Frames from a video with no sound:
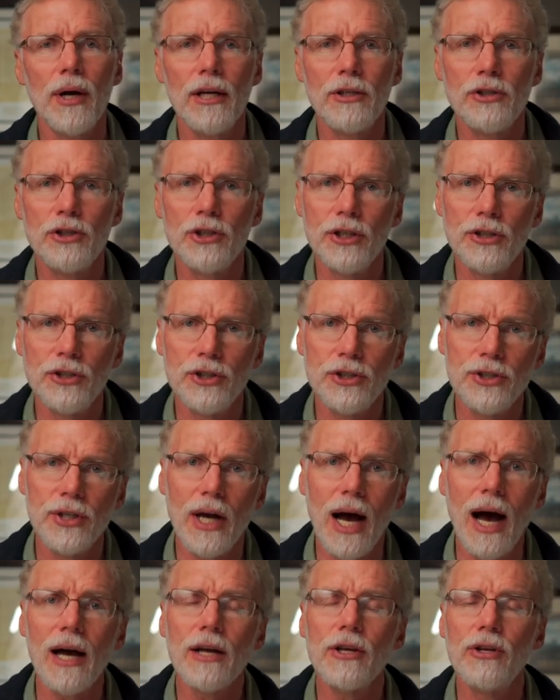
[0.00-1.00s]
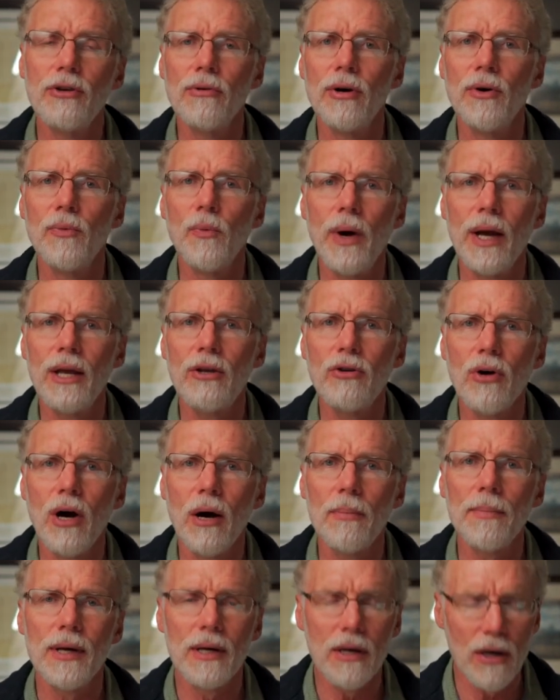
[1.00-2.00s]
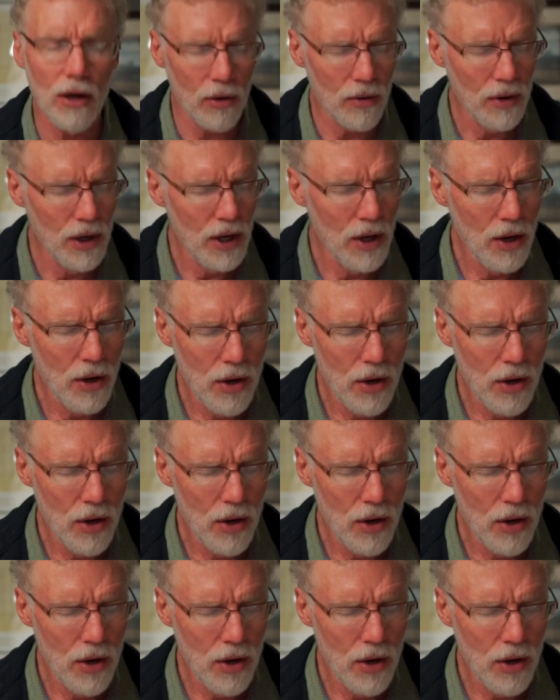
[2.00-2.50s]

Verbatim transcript: It should shock you and wake you up and go,